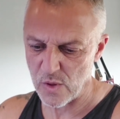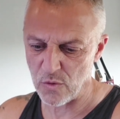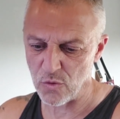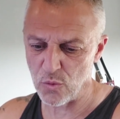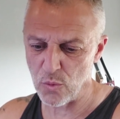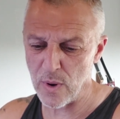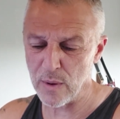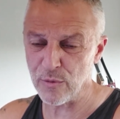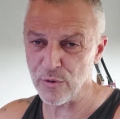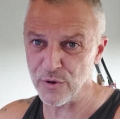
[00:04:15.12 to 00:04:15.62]

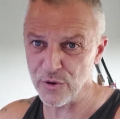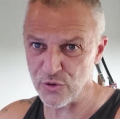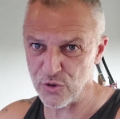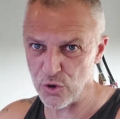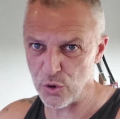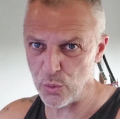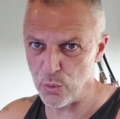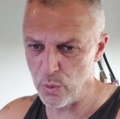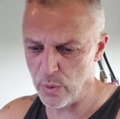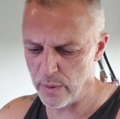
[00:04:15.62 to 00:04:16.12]
So what I'm going to
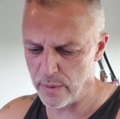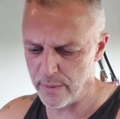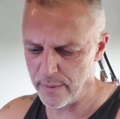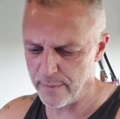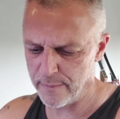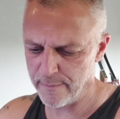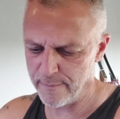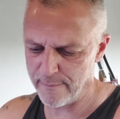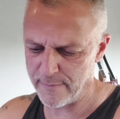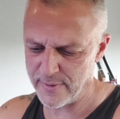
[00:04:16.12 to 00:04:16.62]
do
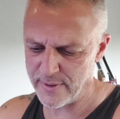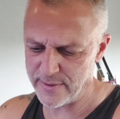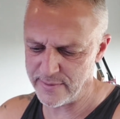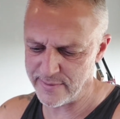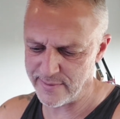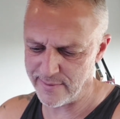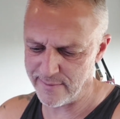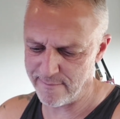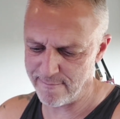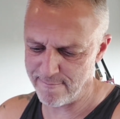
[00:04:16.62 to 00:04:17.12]

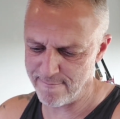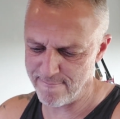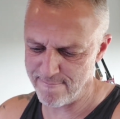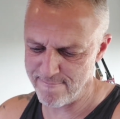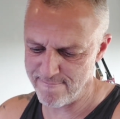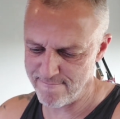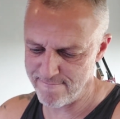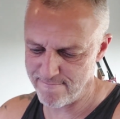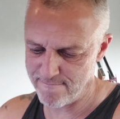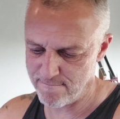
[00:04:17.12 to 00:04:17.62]
is,
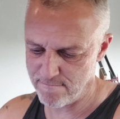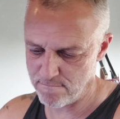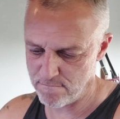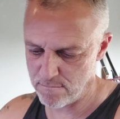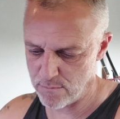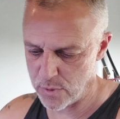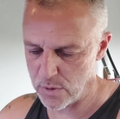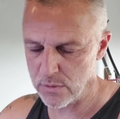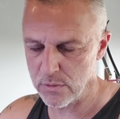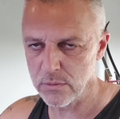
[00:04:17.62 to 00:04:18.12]

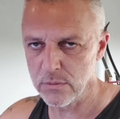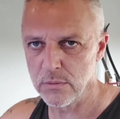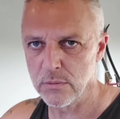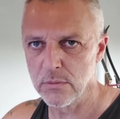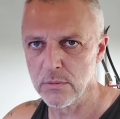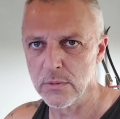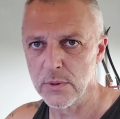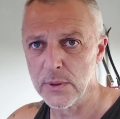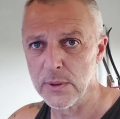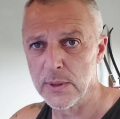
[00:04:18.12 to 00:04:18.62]

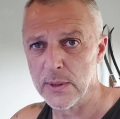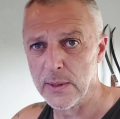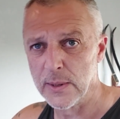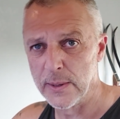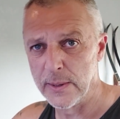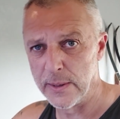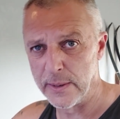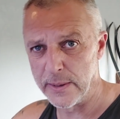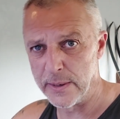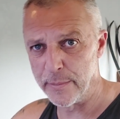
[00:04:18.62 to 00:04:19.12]

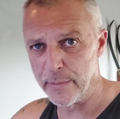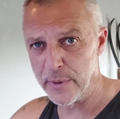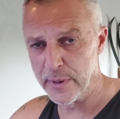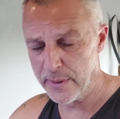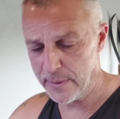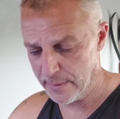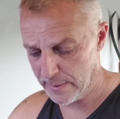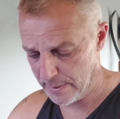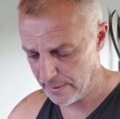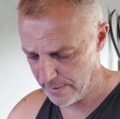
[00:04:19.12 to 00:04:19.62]
in a
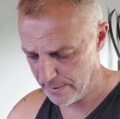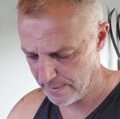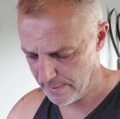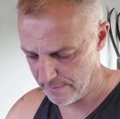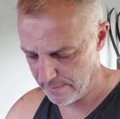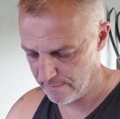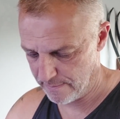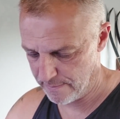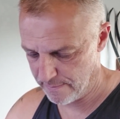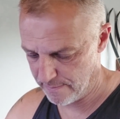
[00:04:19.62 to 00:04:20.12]
minute,
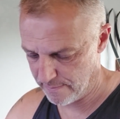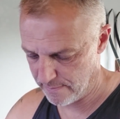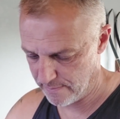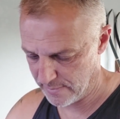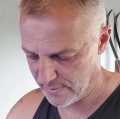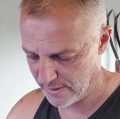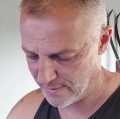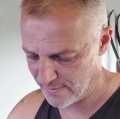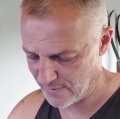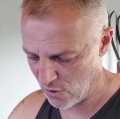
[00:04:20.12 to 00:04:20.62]

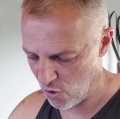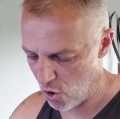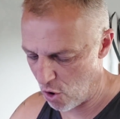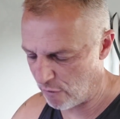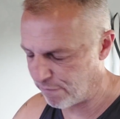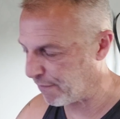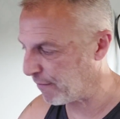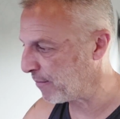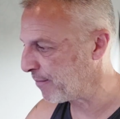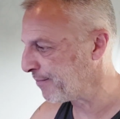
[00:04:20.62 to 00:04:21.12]
get
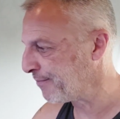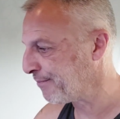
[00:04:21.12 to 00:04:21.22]
off.